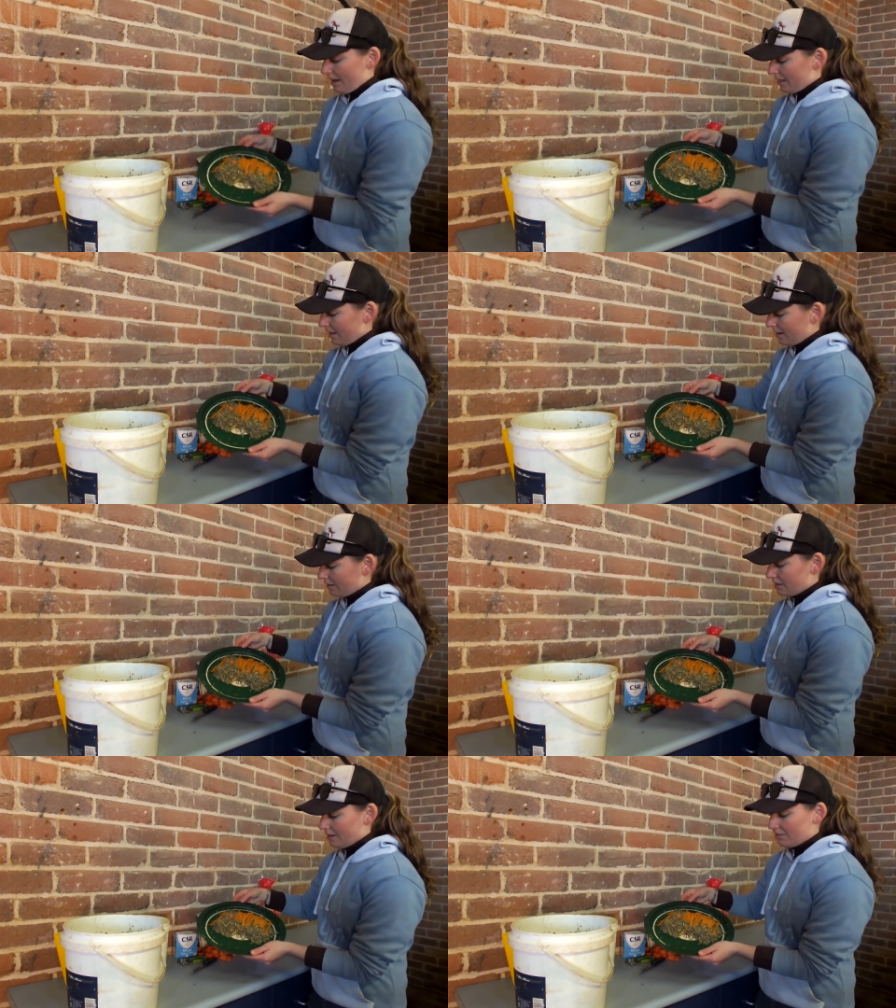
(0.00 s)
And then
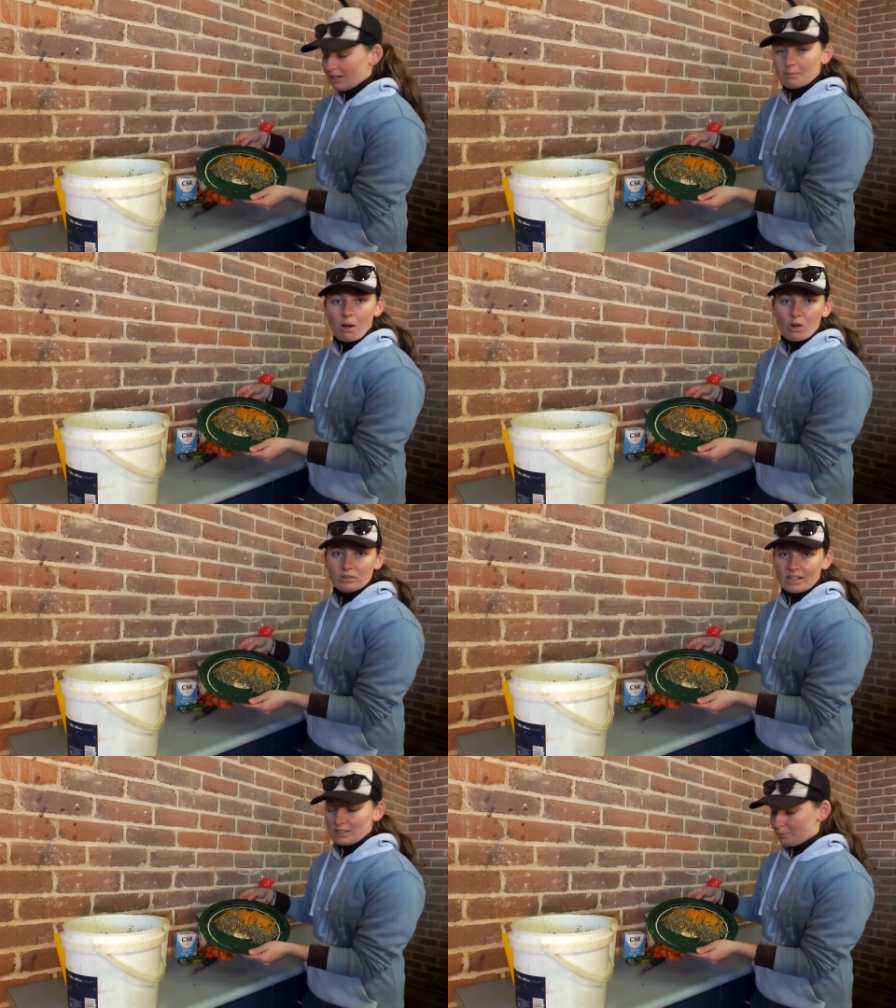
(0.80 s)
you don't even need a
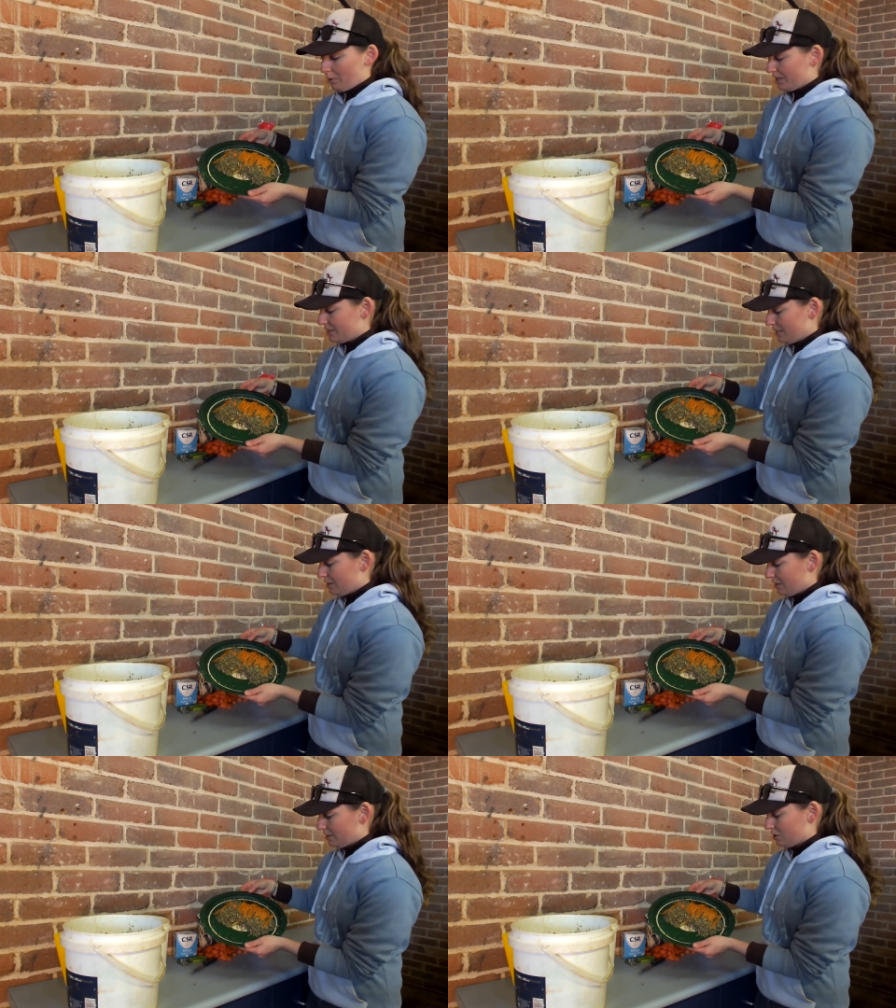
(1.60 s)
mold. I just press
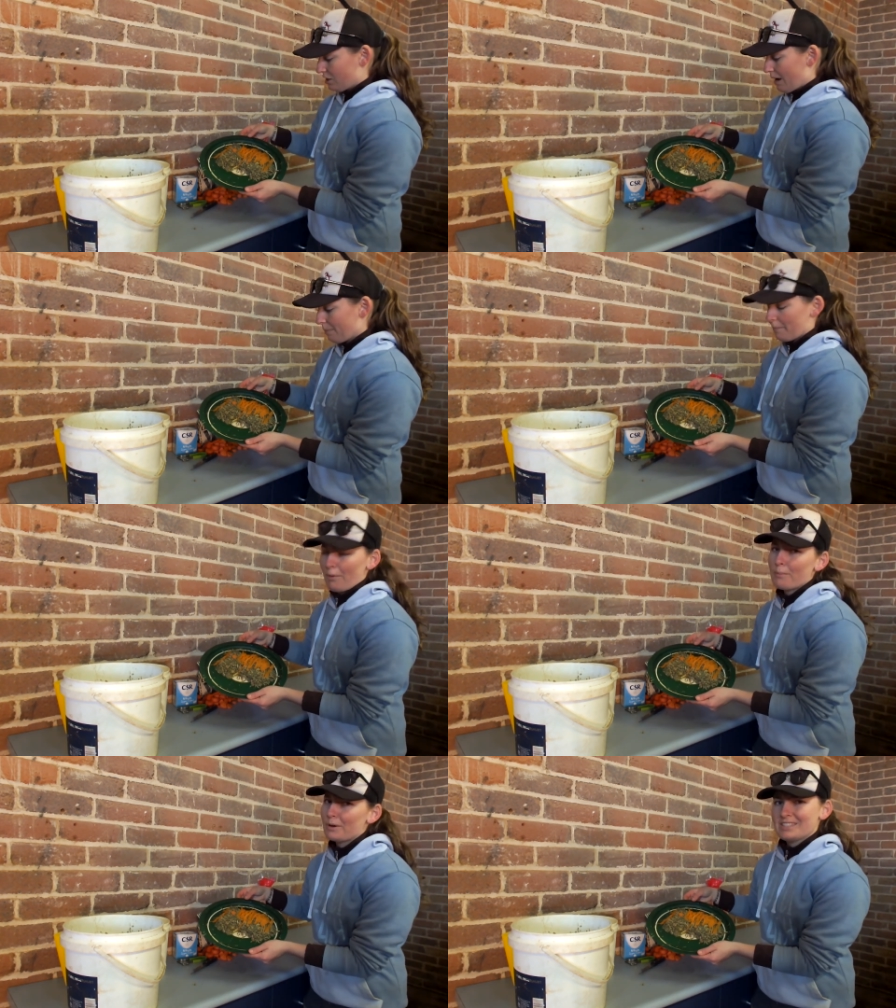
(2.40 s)
this into shape. I'm
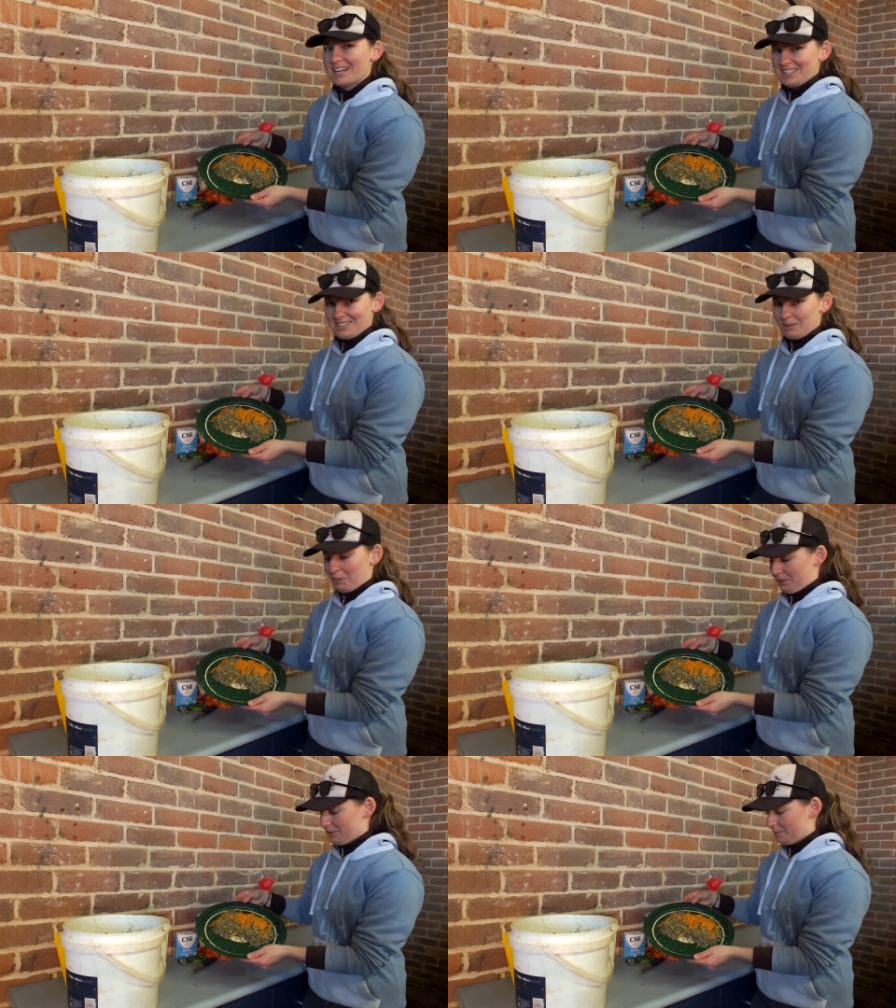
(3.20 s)
not the most artistic
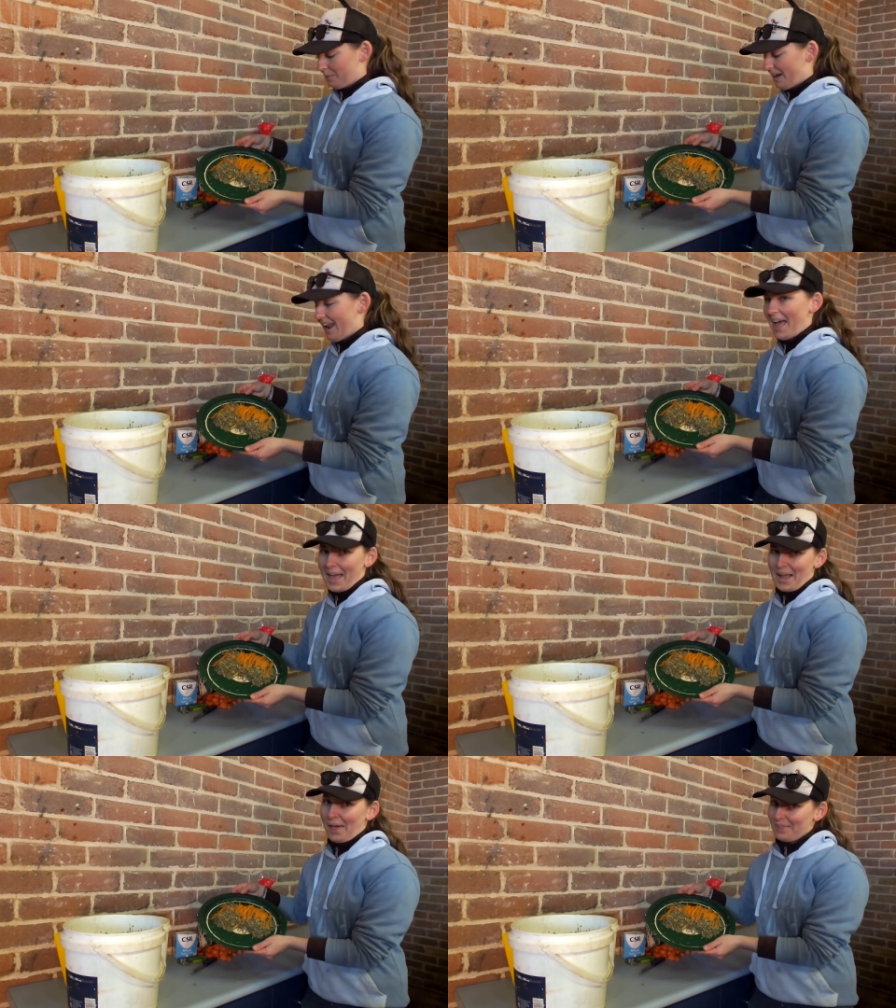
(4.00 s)
person, but
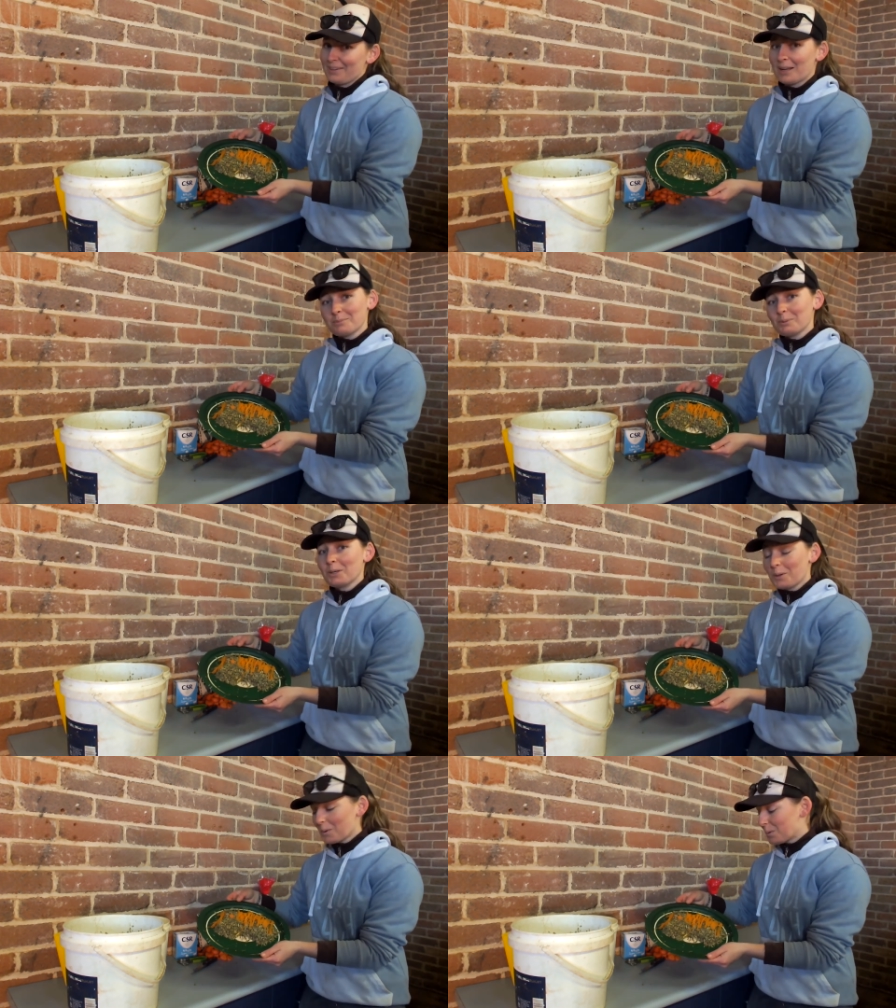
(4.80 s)
hey, I think that's
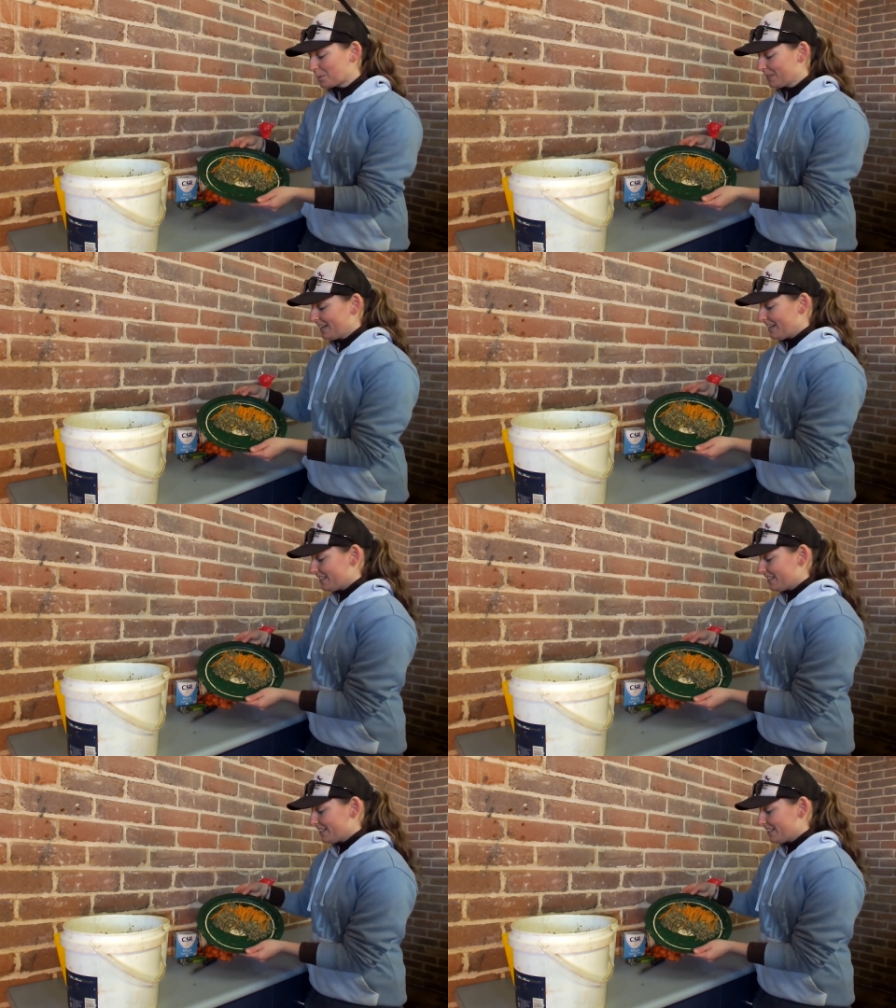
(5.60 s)
pretty cool.